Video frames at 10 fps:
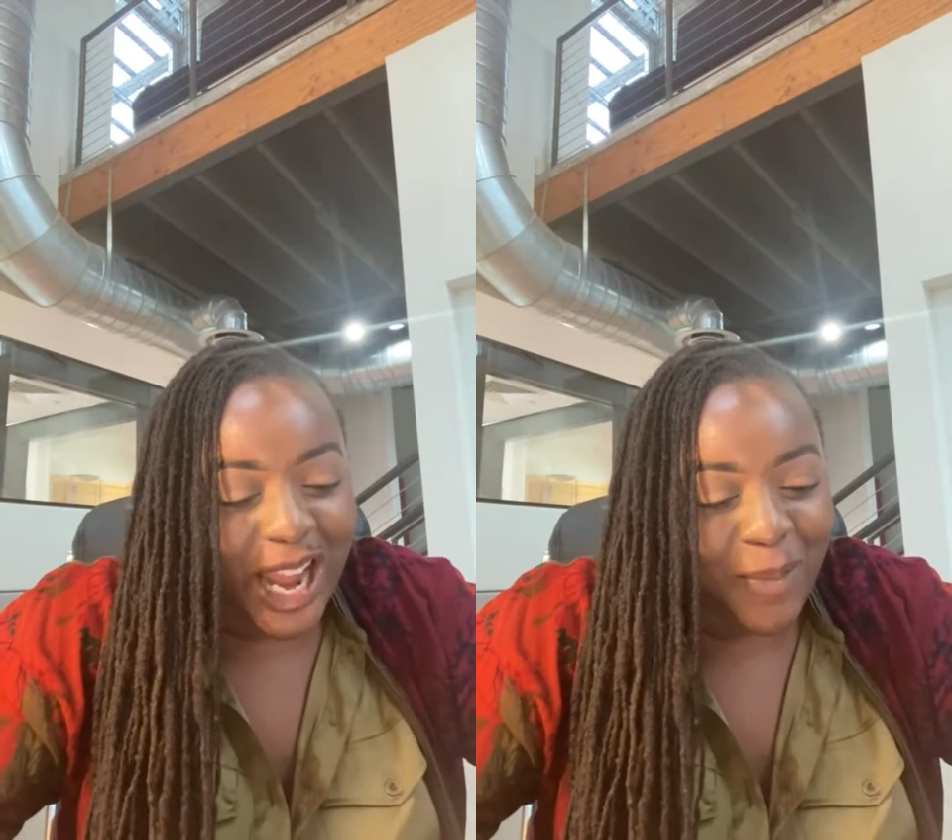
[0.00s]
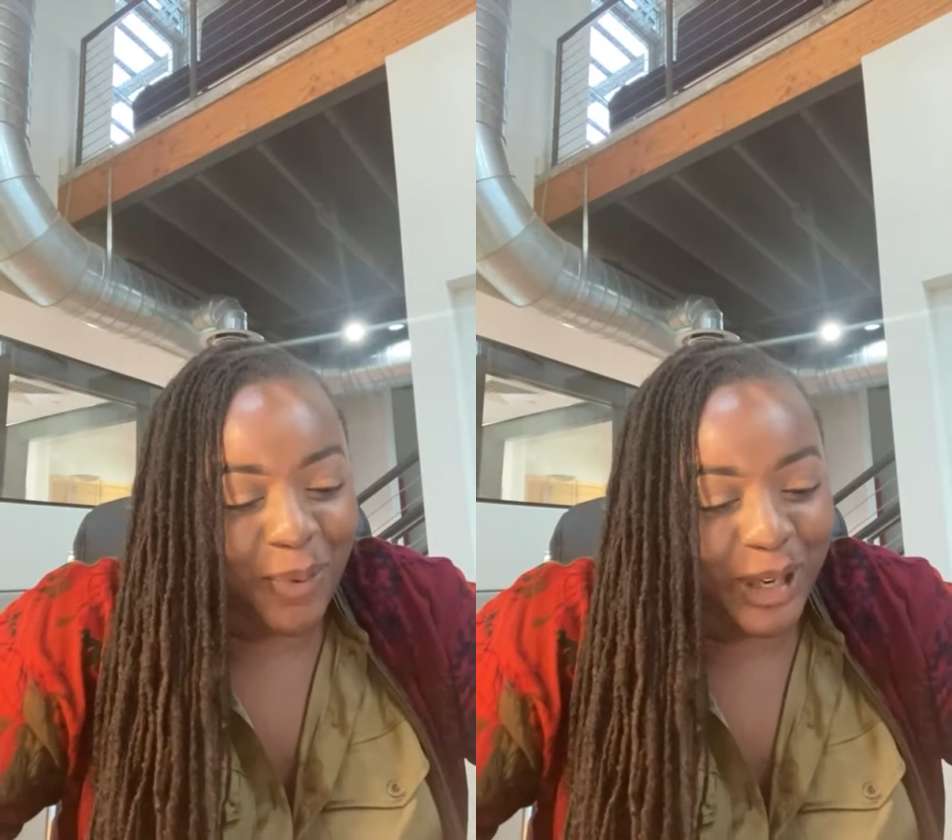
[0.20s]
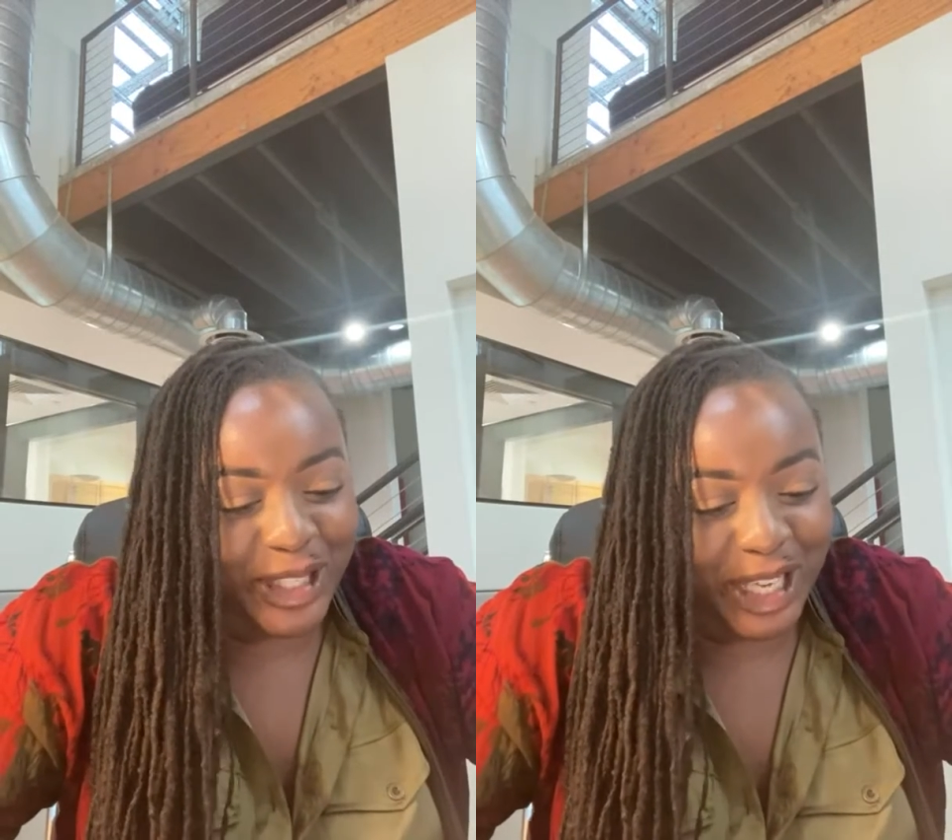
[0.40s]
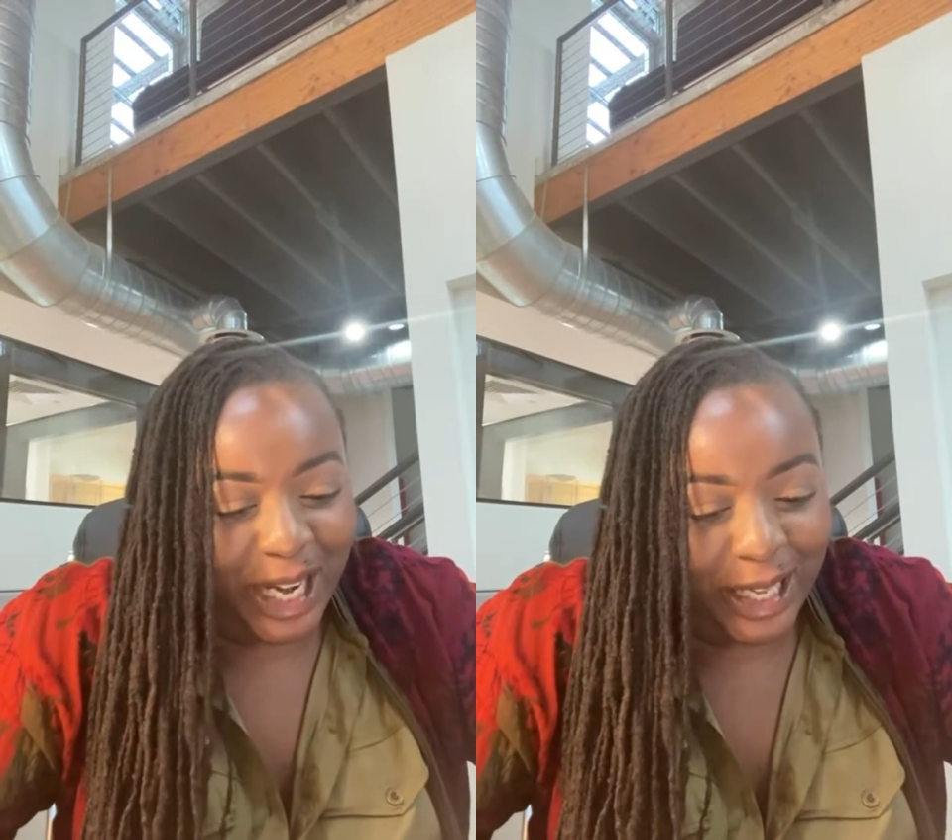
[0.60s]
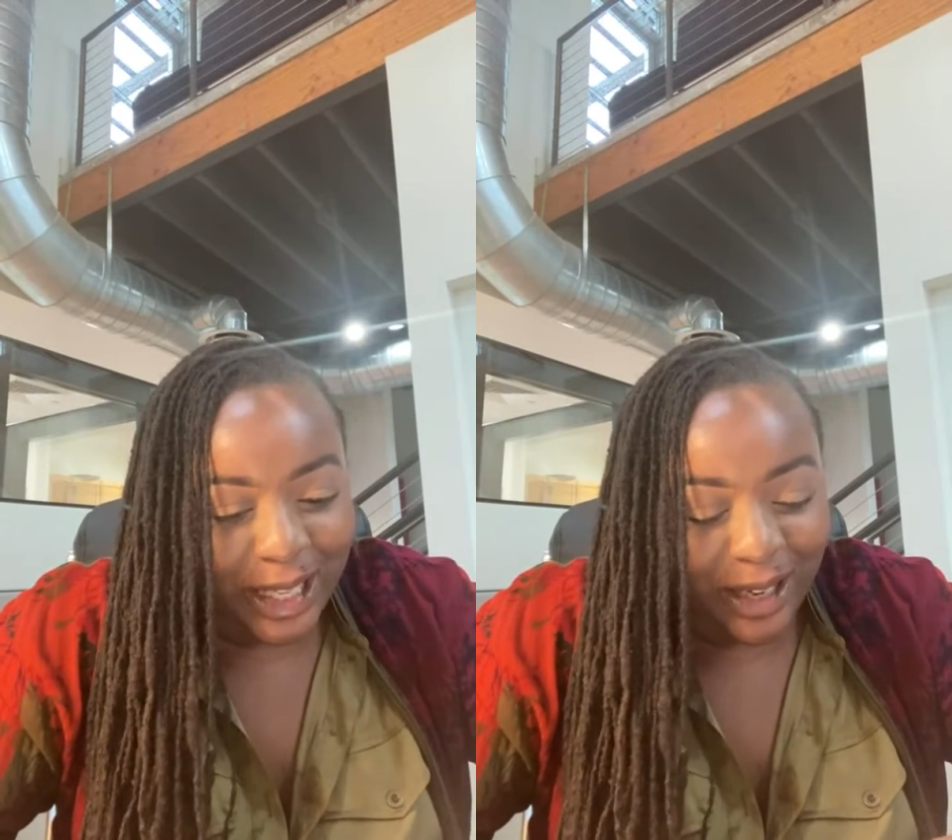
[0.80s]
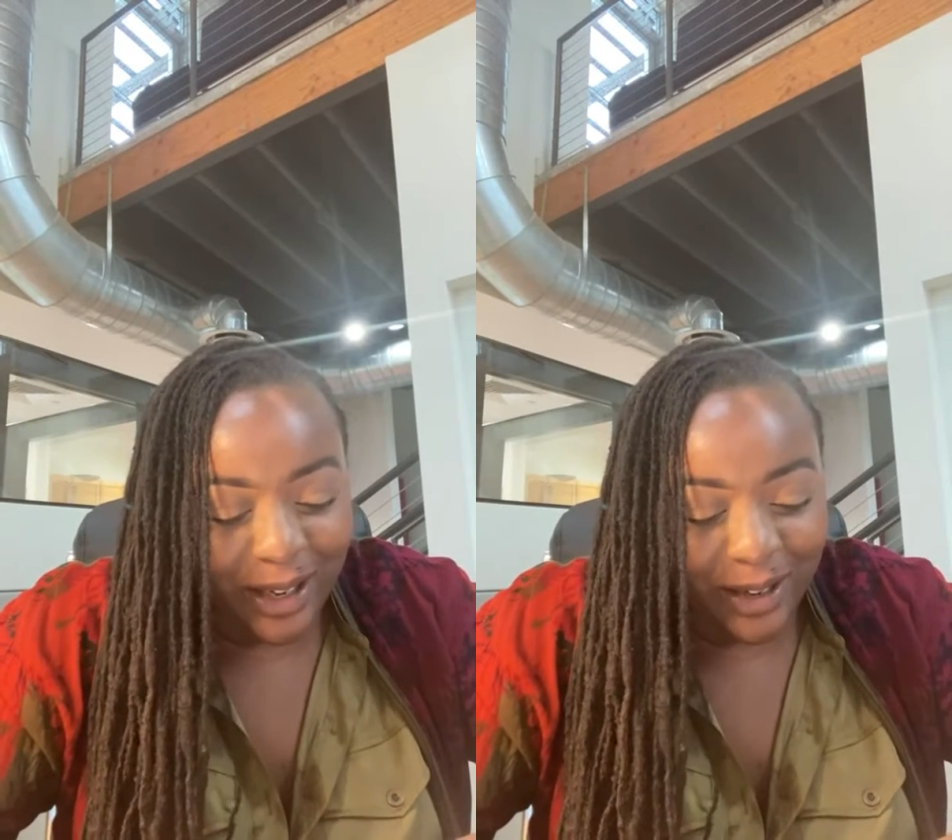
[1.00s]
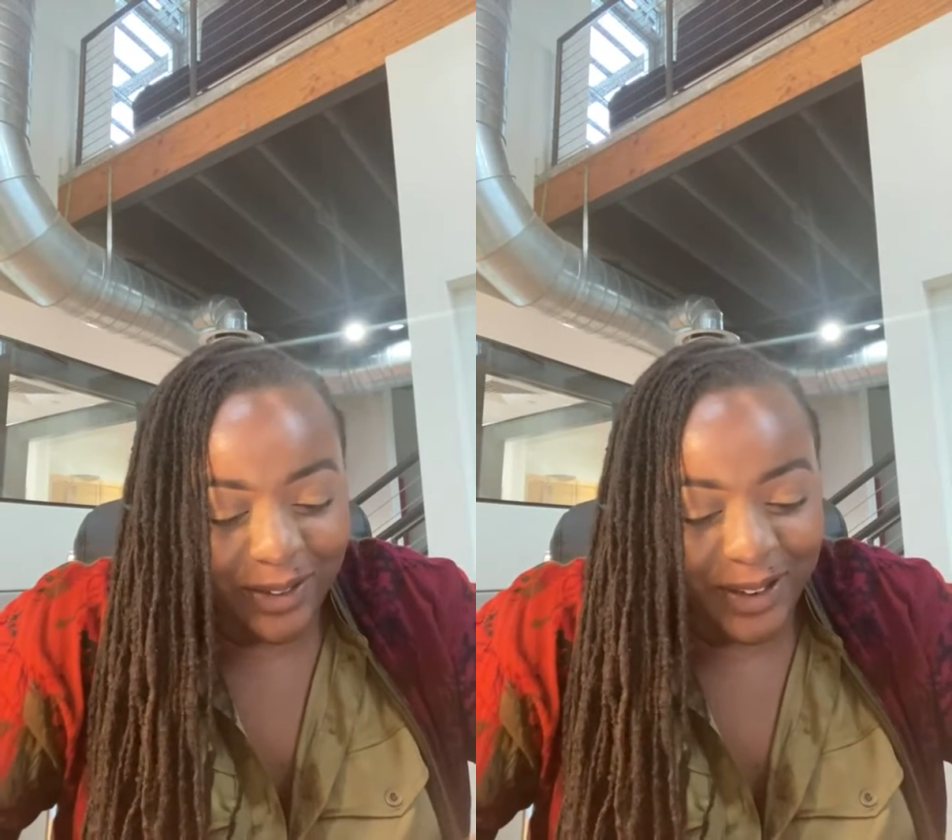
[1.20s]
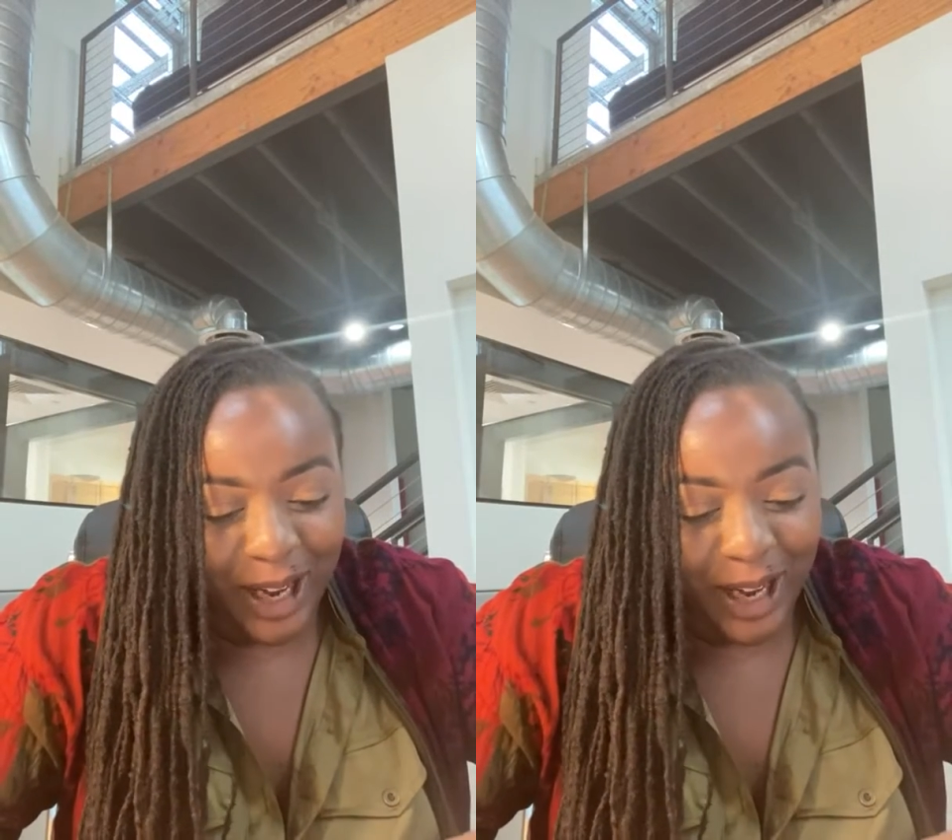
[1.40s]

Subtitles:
I appreciate it, love.